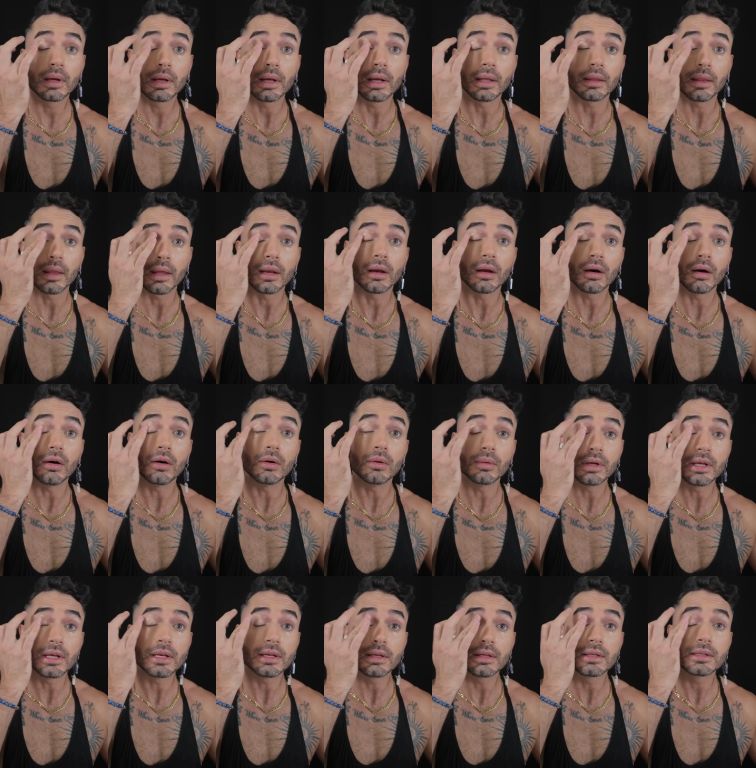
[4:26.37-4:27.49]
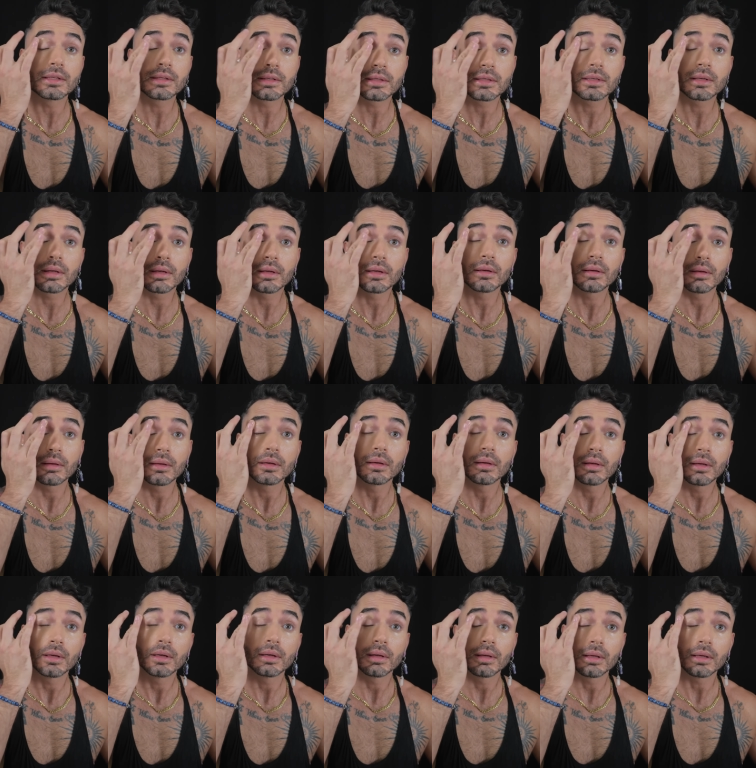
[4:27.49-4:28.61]
And then always
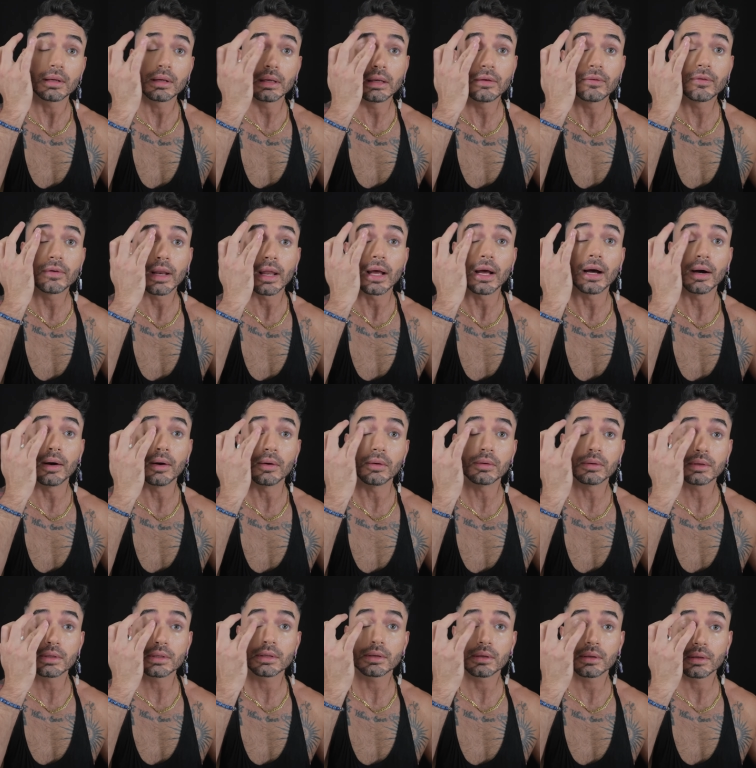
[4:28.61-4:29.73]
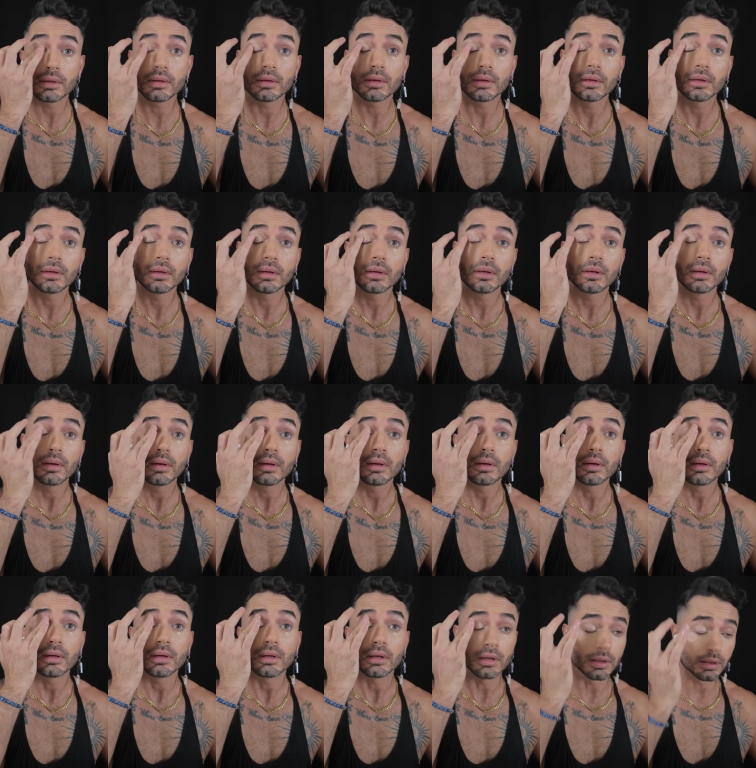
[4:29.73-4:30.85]
even out
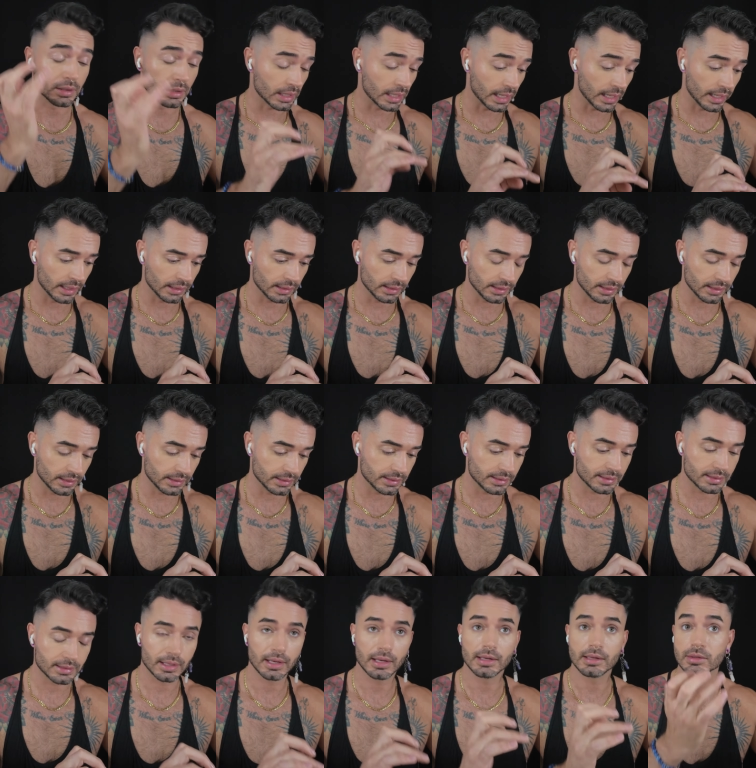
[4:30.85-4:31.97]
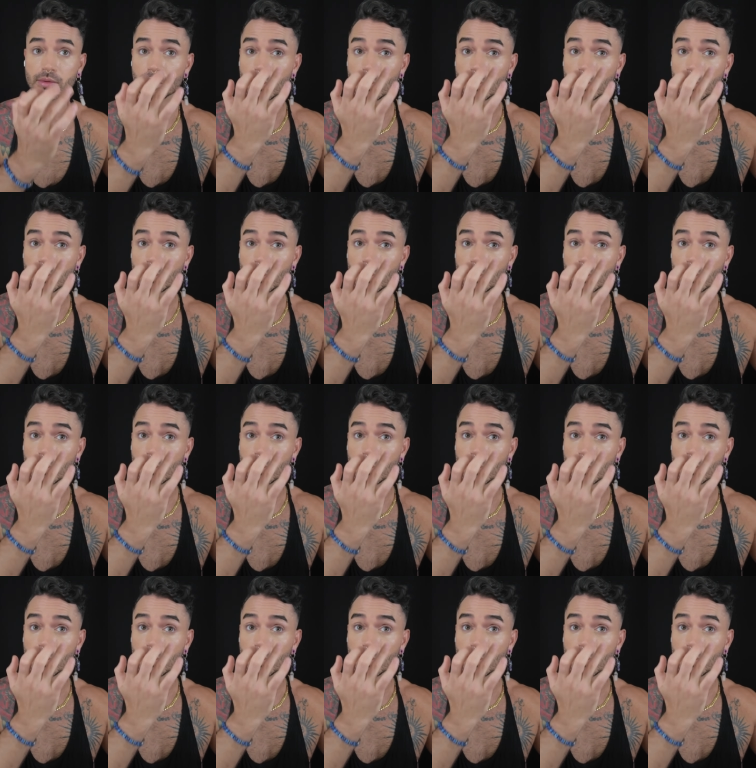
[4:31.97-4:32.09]
your eyelids as